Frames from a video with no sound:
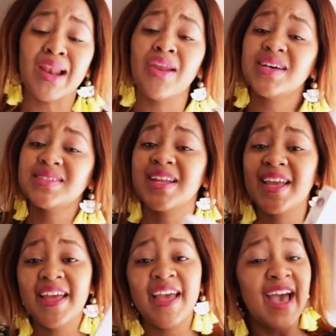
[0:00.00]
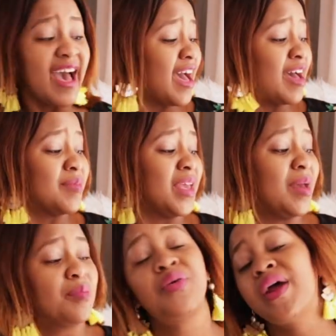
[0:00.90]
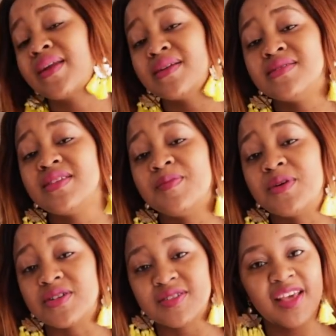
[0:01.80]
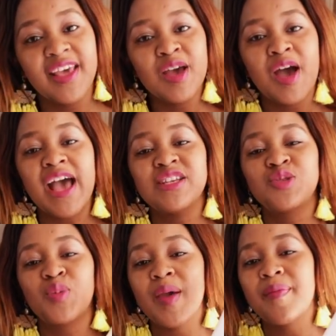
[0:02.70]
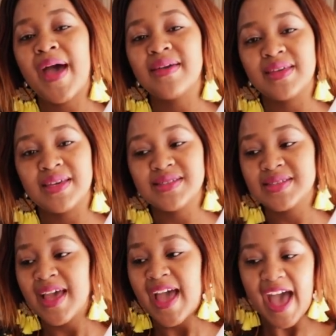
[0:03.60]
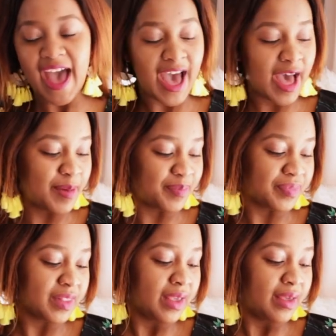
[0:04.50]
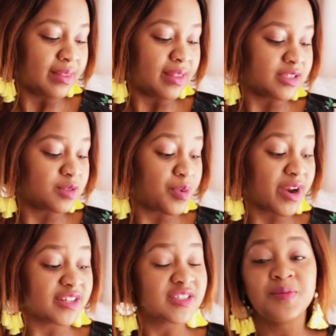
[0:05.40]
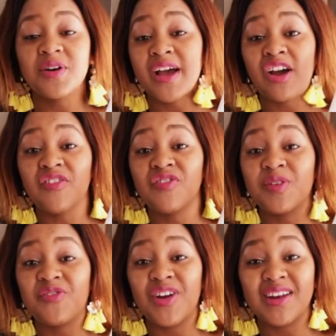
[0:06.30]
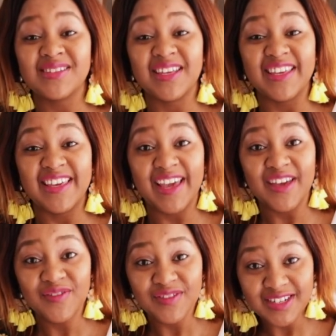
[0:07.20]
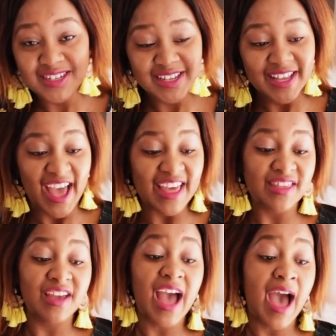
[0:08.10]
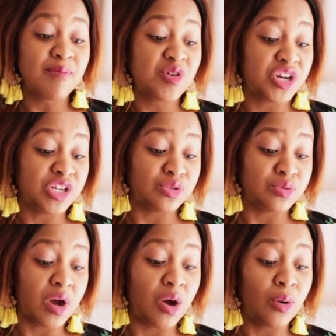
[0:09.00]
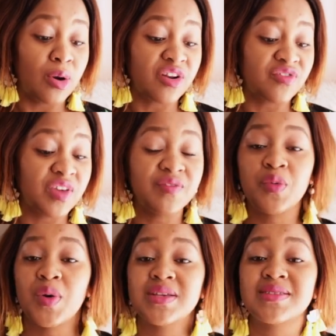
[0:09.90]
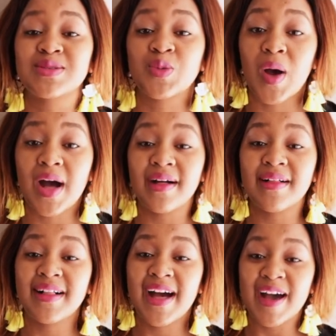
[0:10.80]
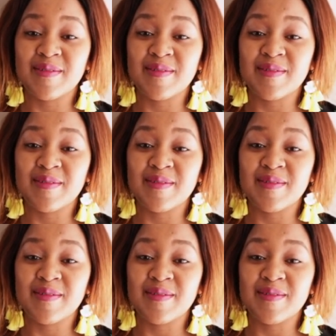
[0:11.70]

Lastly, pregnancy books. I swear by these. This pregnancy book I got from a friend as a gift. I think I'm gonna do a whole lot of giveaways as well